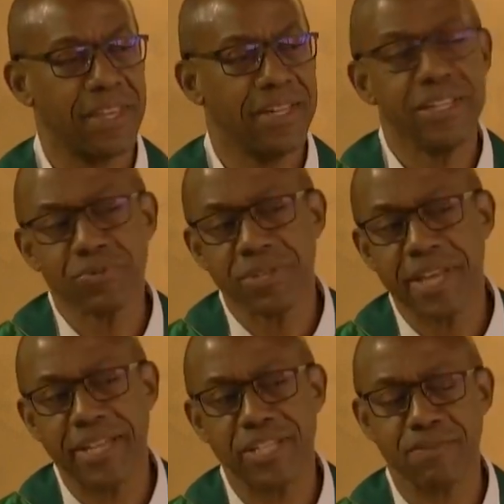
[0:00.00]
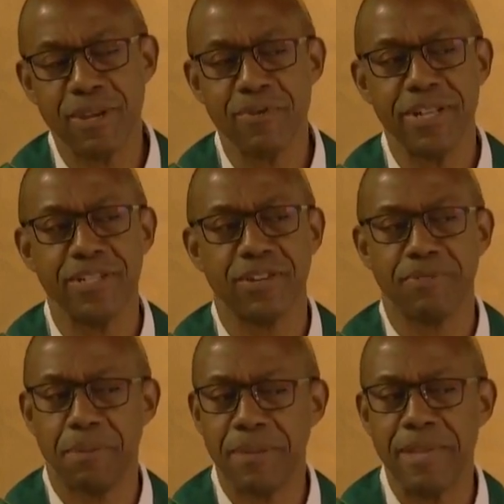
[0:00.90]
This was the experience of
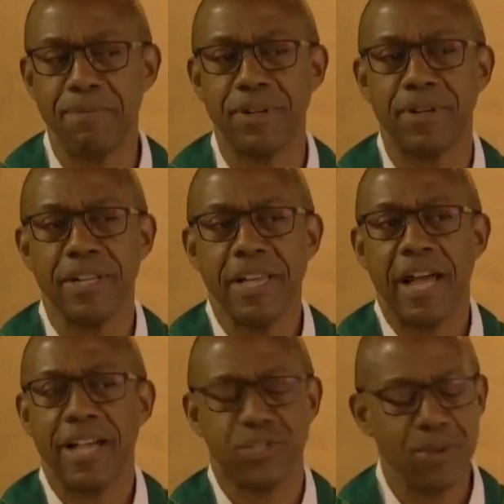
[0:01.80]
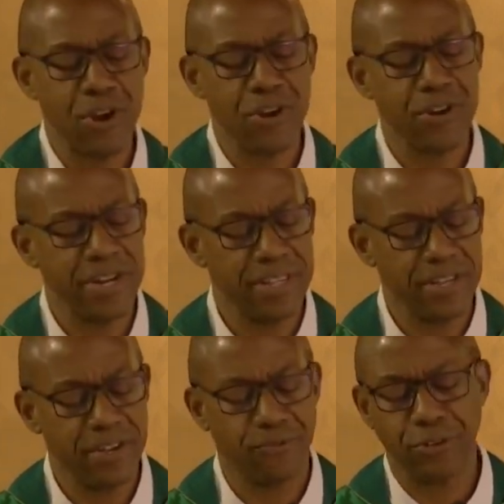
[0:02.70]
the people, as we heard in
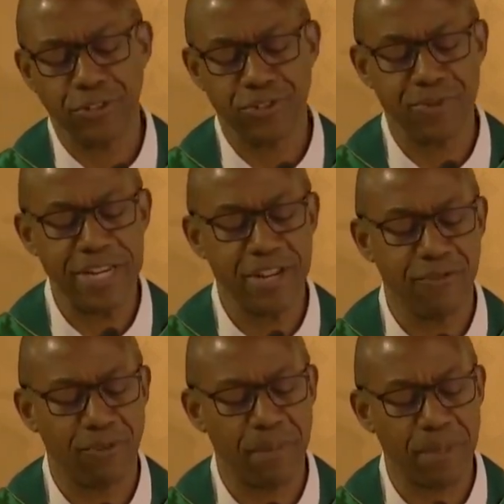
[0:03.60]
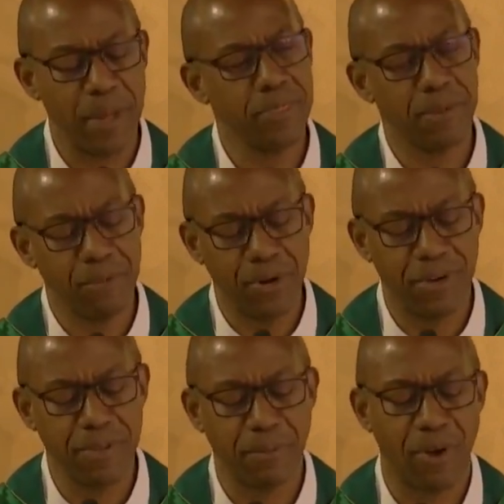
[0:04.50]
the first reading from the, the book
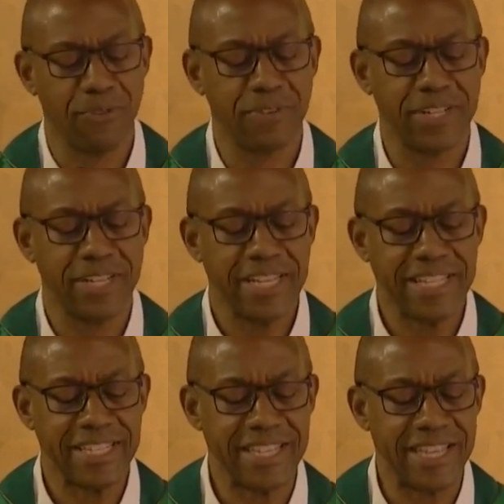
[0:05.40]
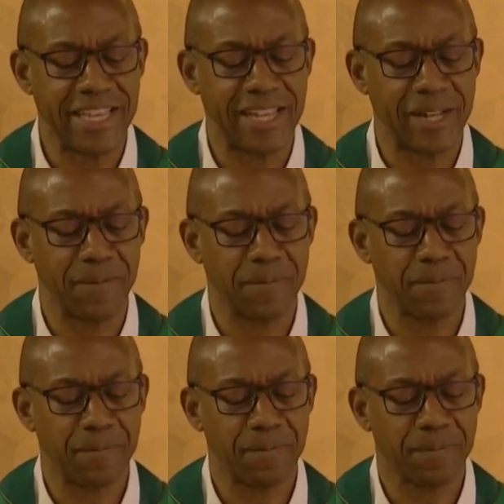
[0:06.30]
of the prophet Ezekiel.
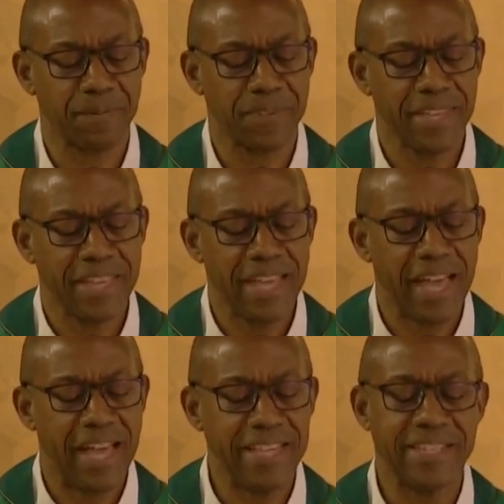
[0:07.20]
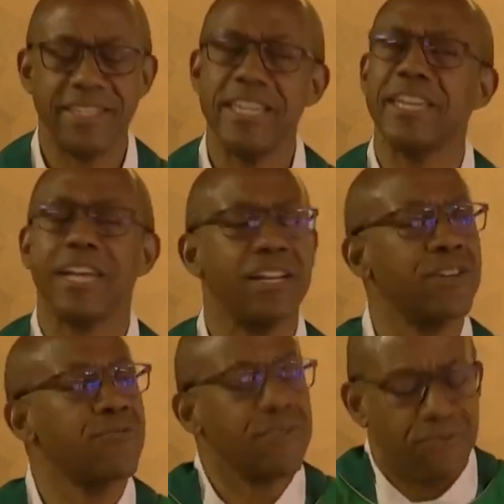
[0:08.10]
Ezekiel,
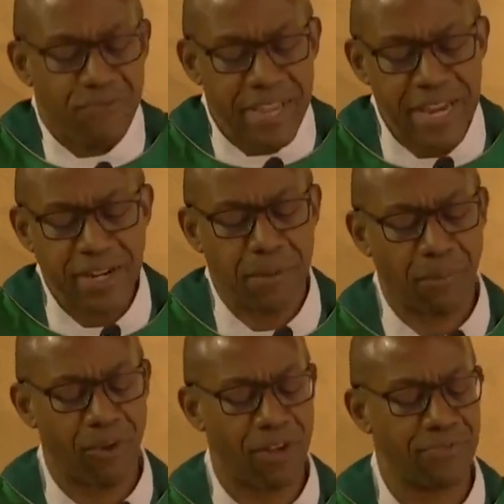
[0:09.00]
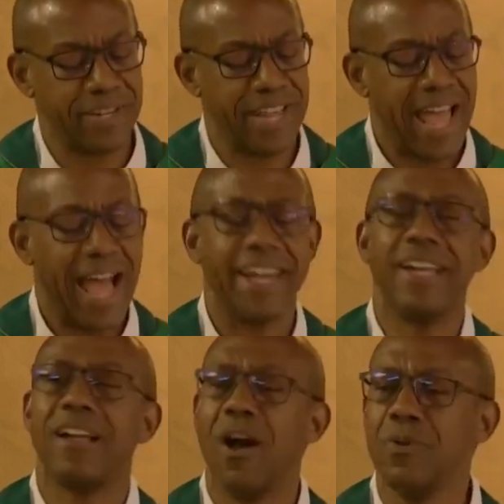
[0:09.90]
the revered prophet, had
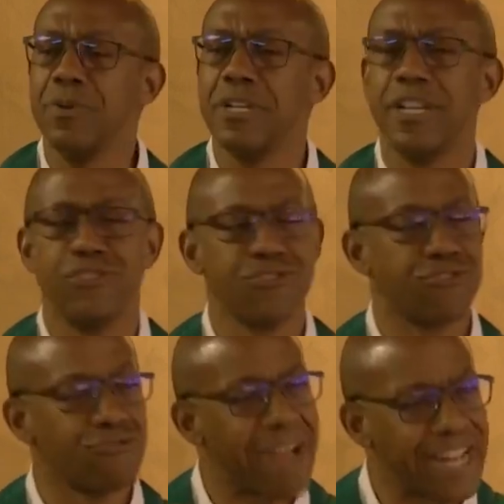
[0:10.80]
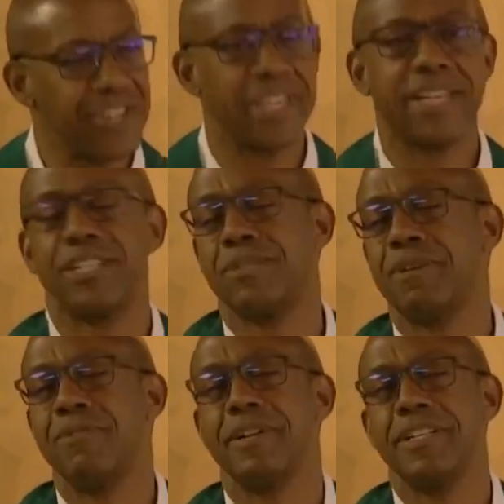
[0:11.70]
encountered a tragic
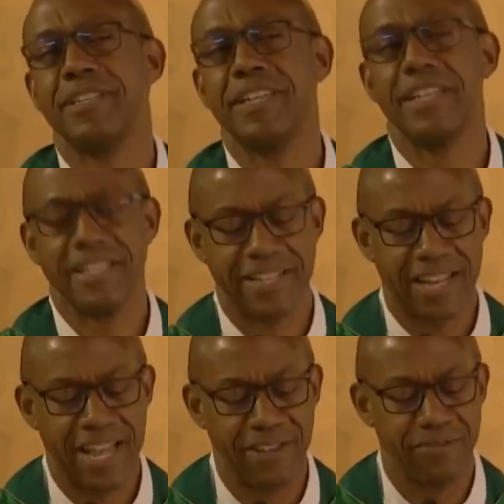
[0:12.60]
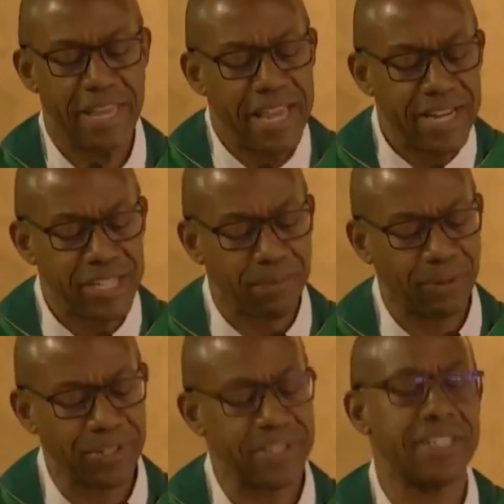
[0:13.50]
experience in his life, in his
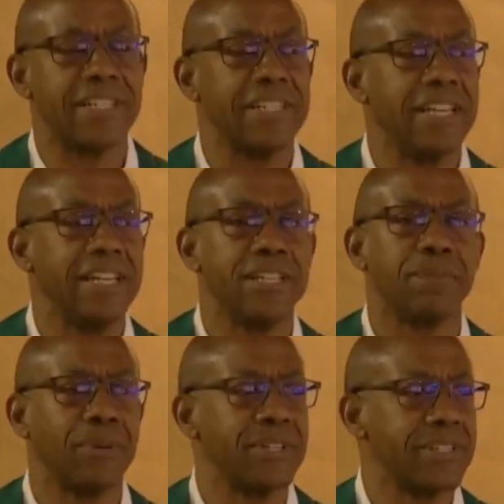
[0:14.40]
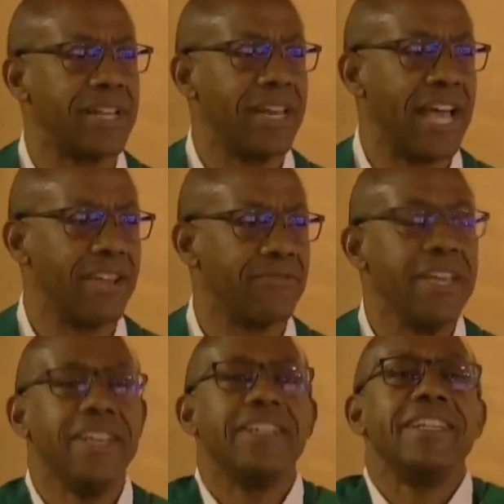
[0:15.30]
personal, in his personal life,
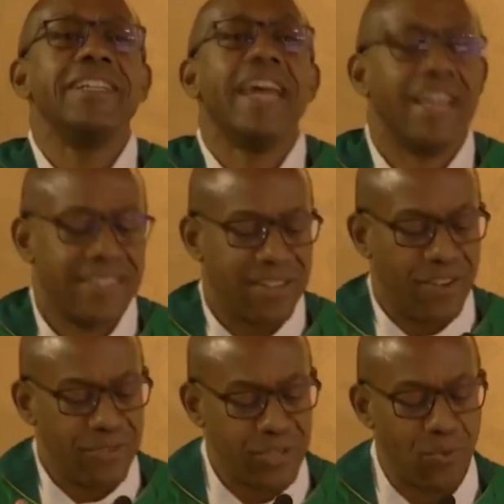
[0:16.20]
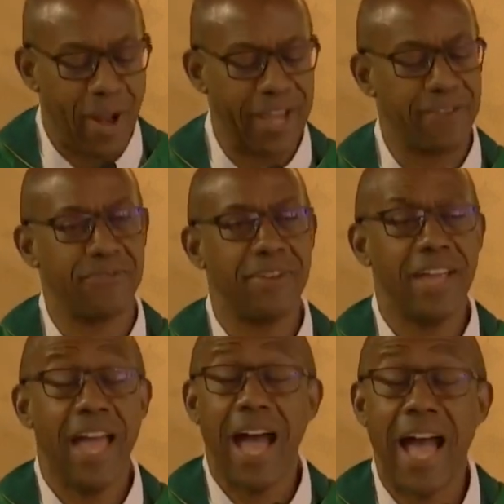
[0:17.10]
the death of his wife.
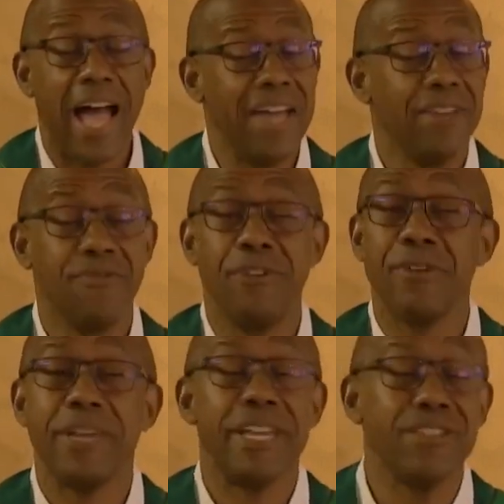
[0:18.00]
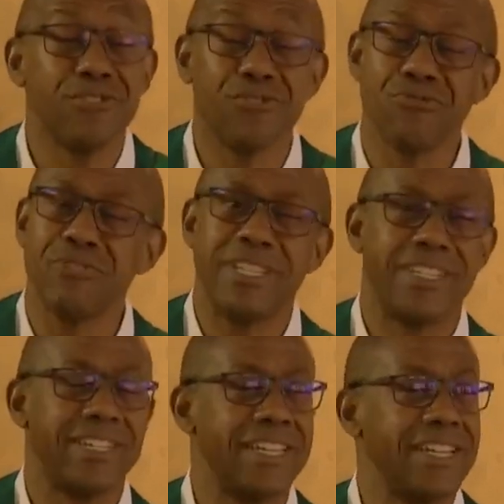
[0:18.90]
And a very
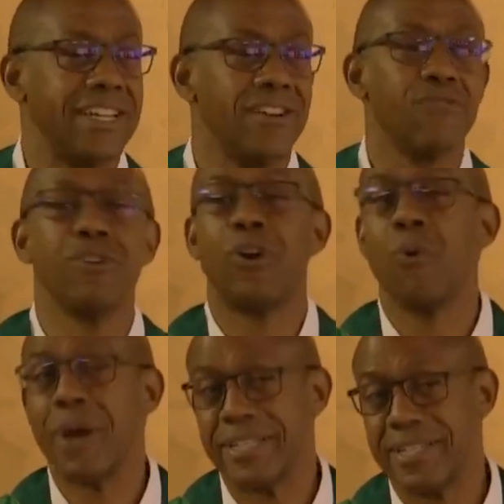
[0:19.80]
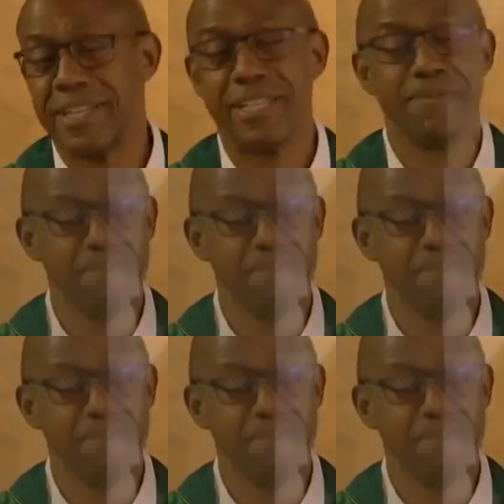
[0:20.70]
interesting request is